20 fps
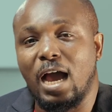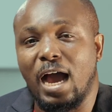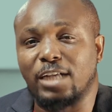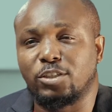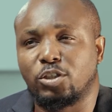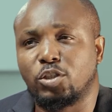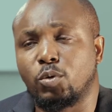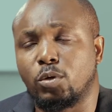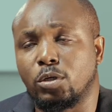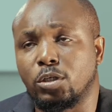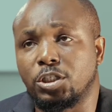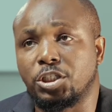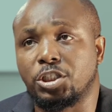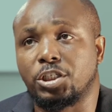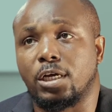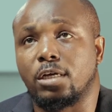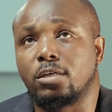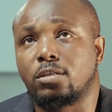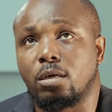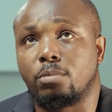I just want to
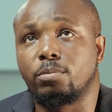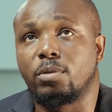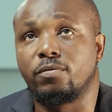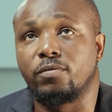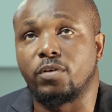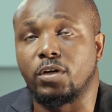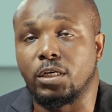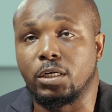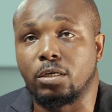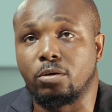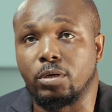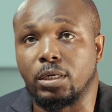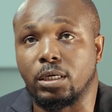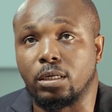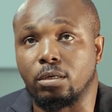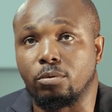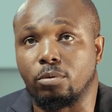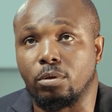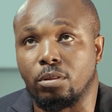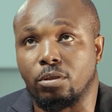share something very
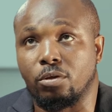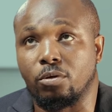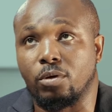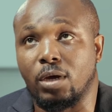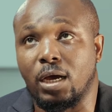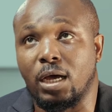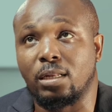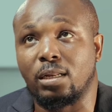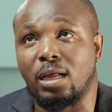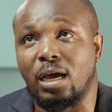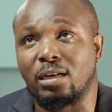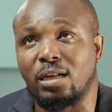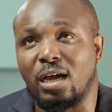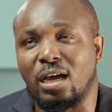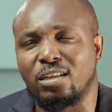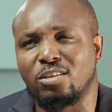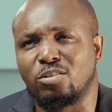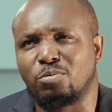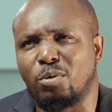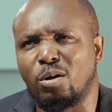quickly with you, and
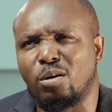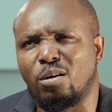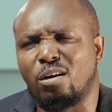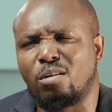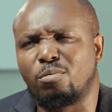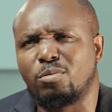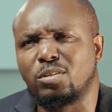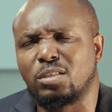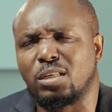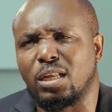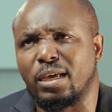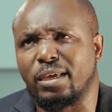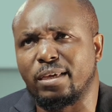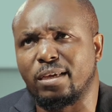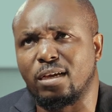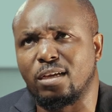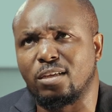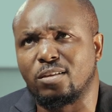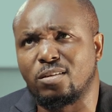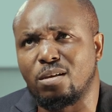it's almost
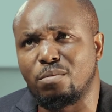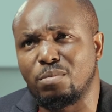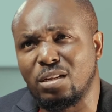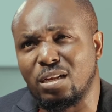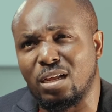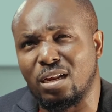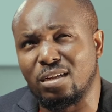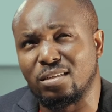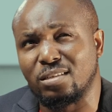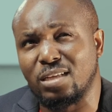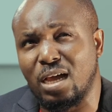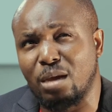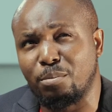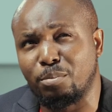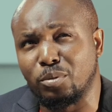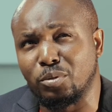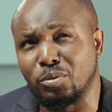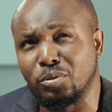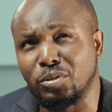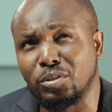like something that has
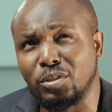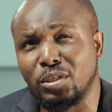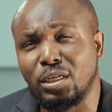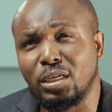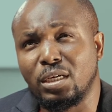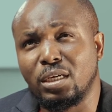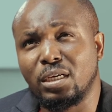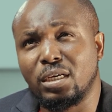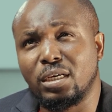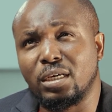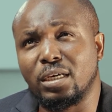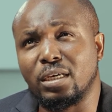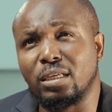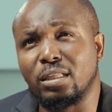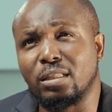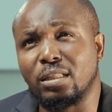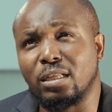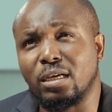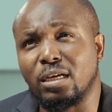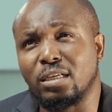happened
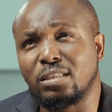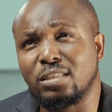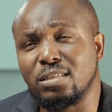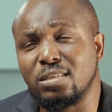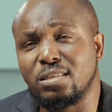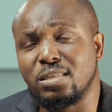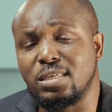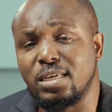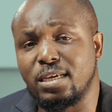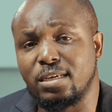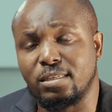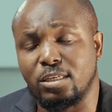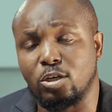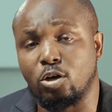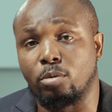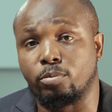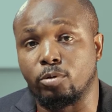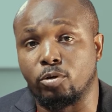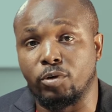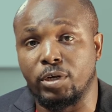since CAC
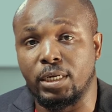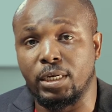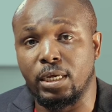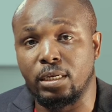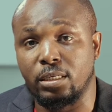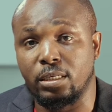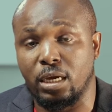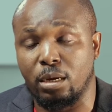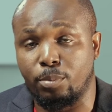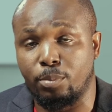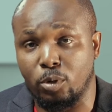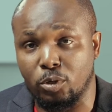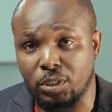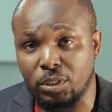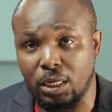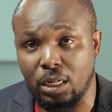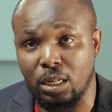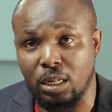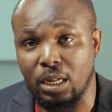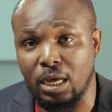upgraded their
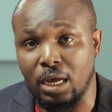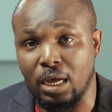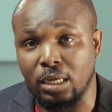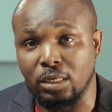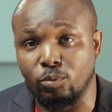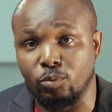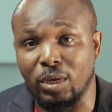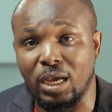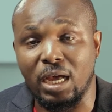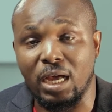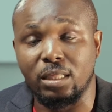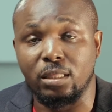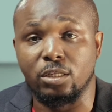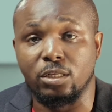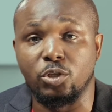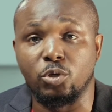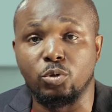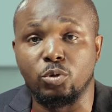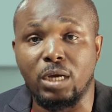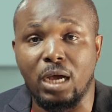portal and we had
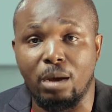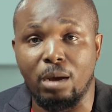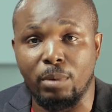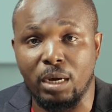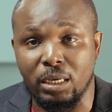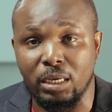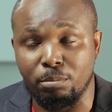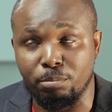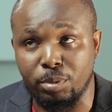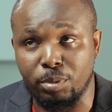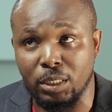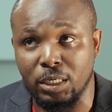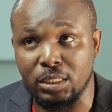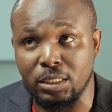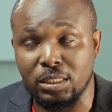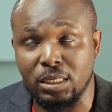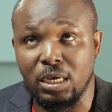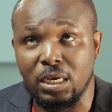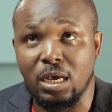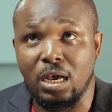the new KAMA in
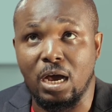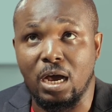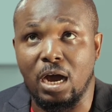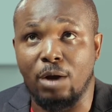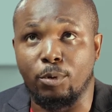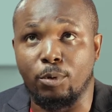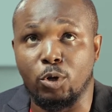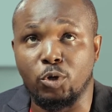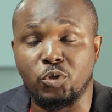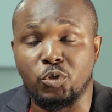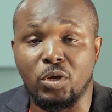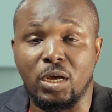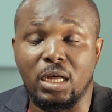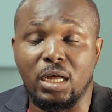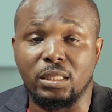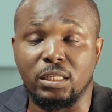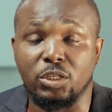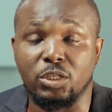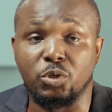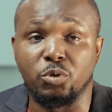place, and we also
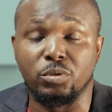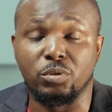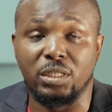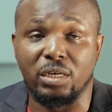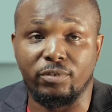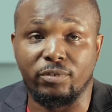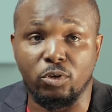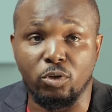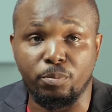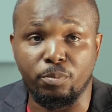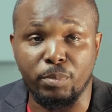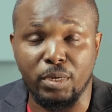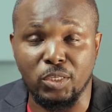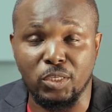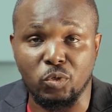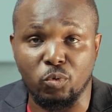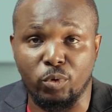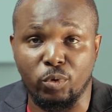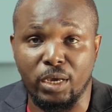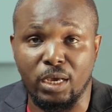had the new
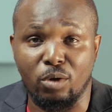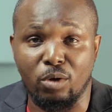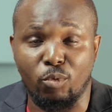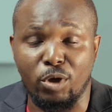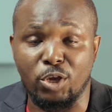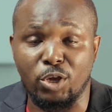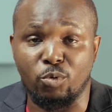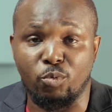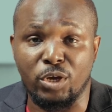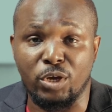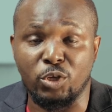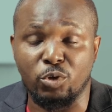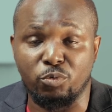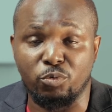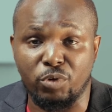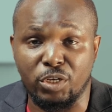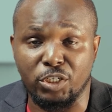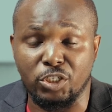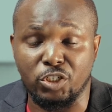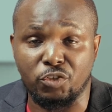development where when
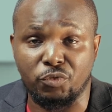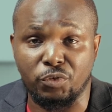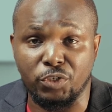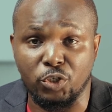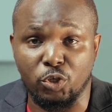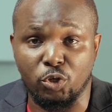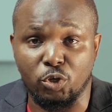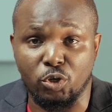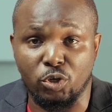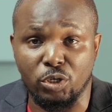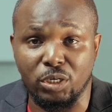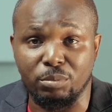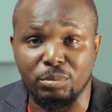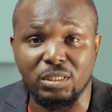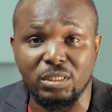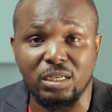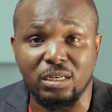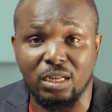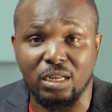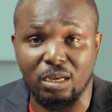you're registering your
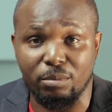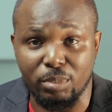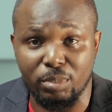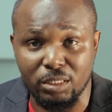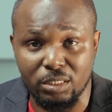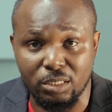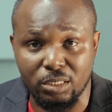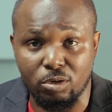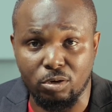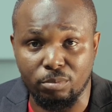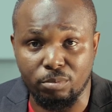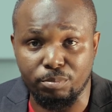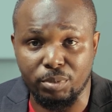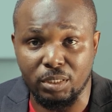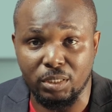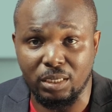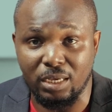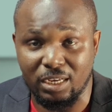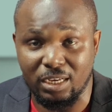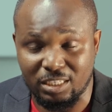limited liability
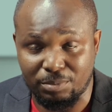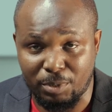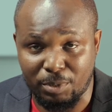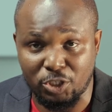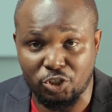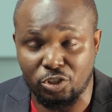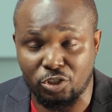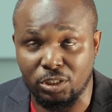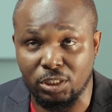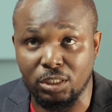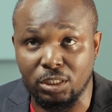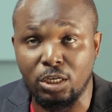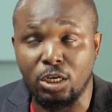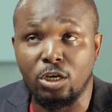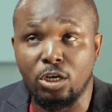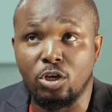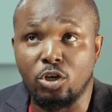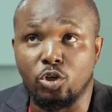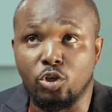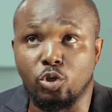company, especially,
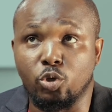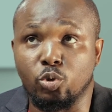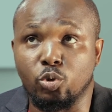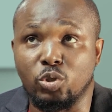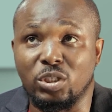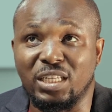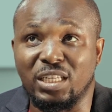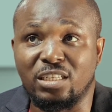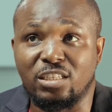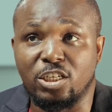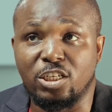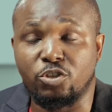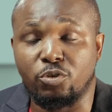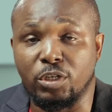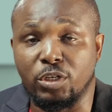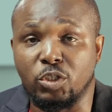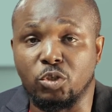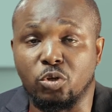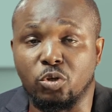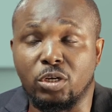you
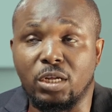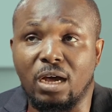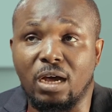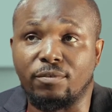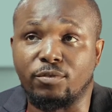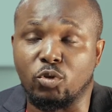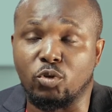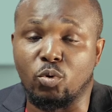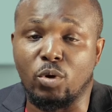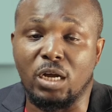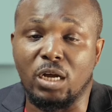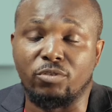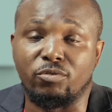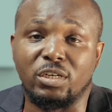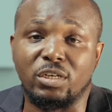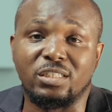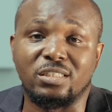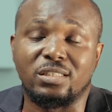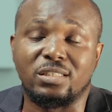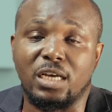necessarily do not have to go and
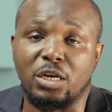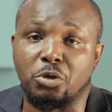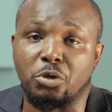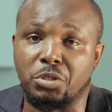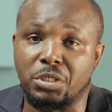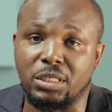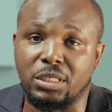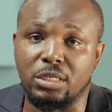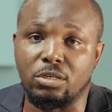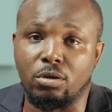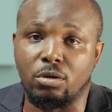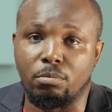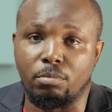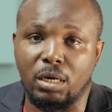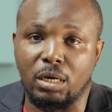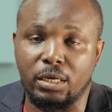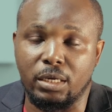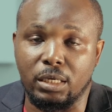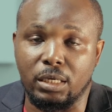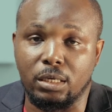register your TIN
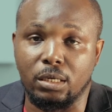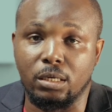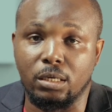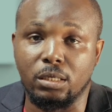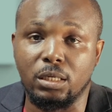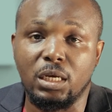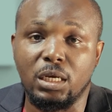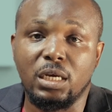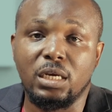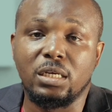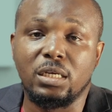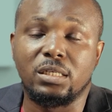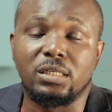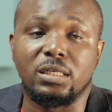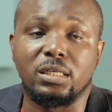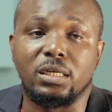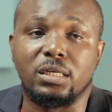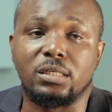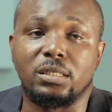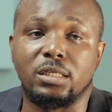number again.
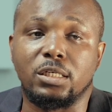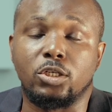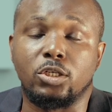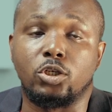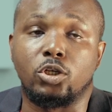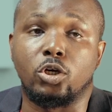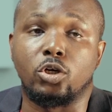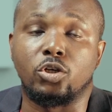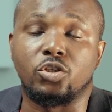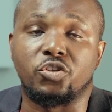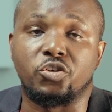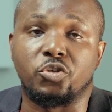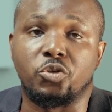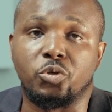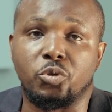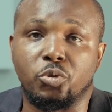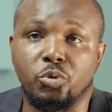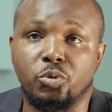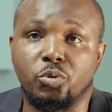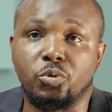CAC does
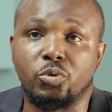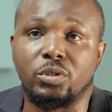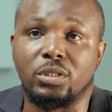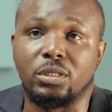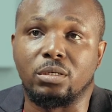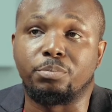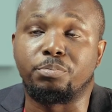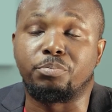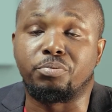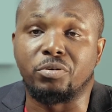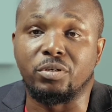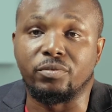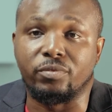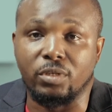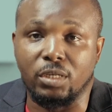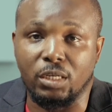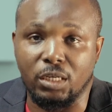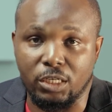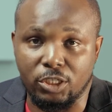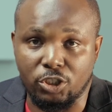you the
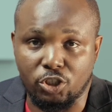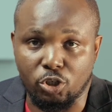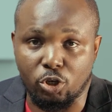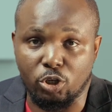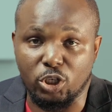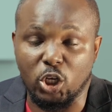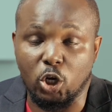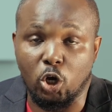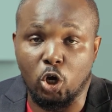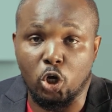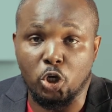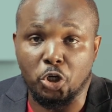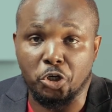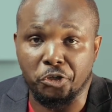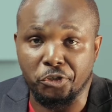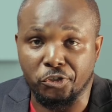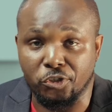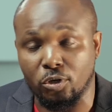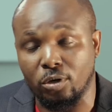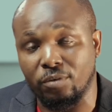privilege or the
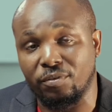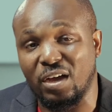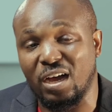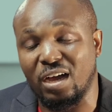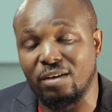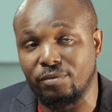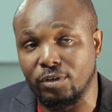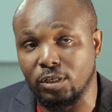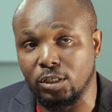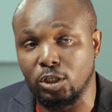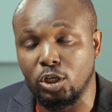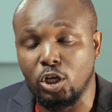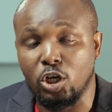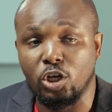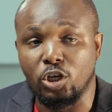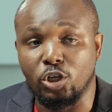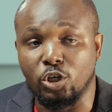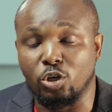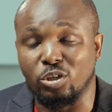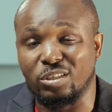honors of having
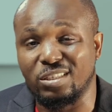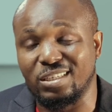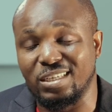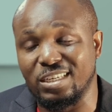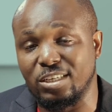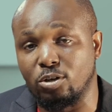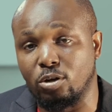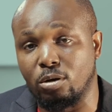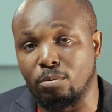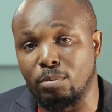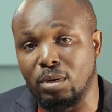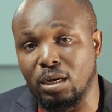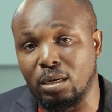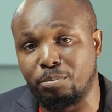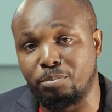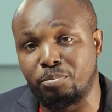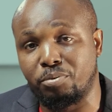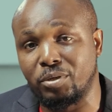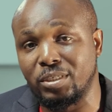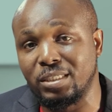your TIN
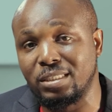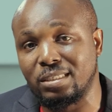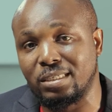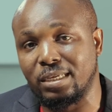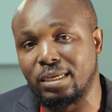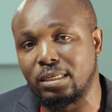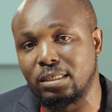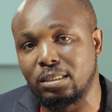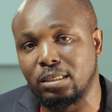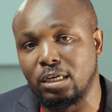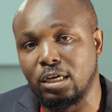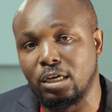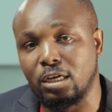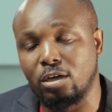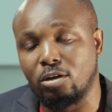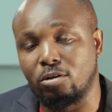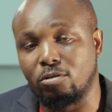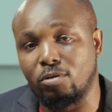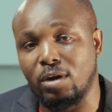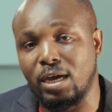number printed
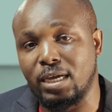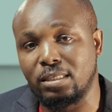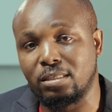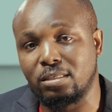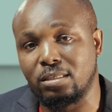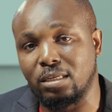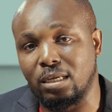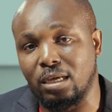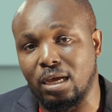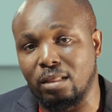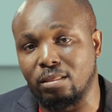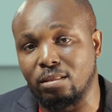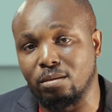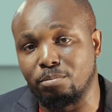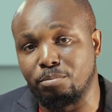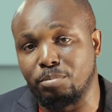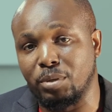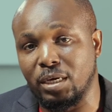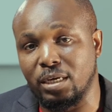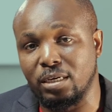right at the
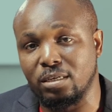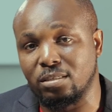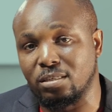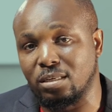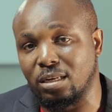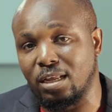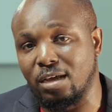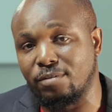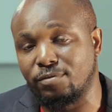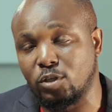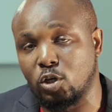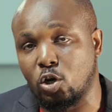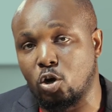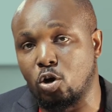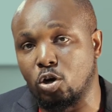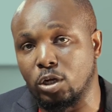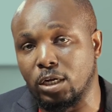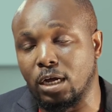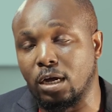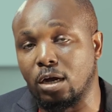base left
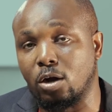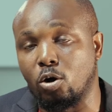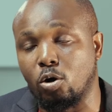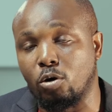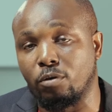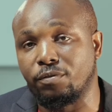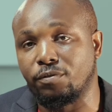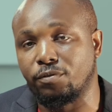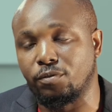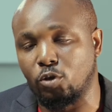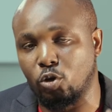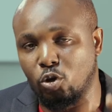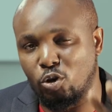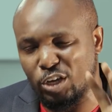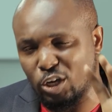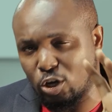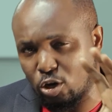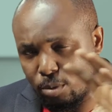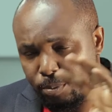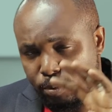corner of
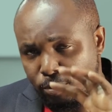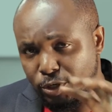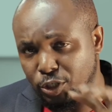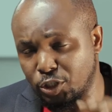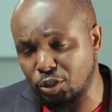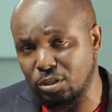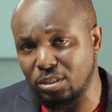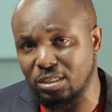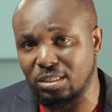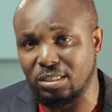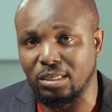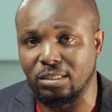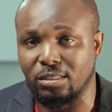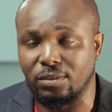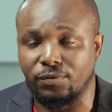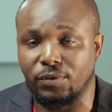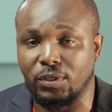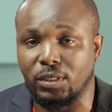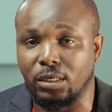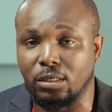your incorporation
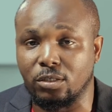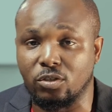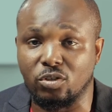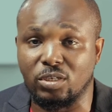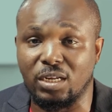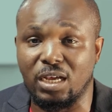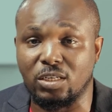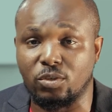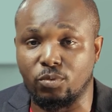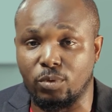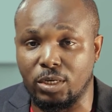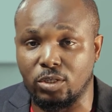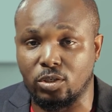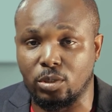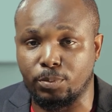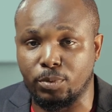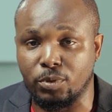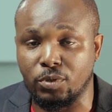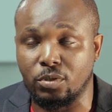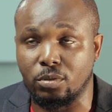certificate. So that's where it's
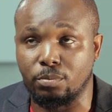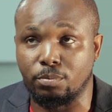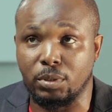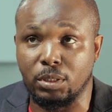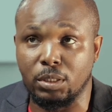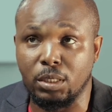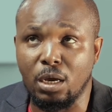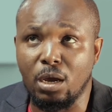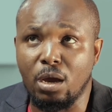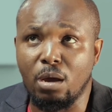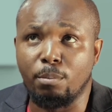supposed to be.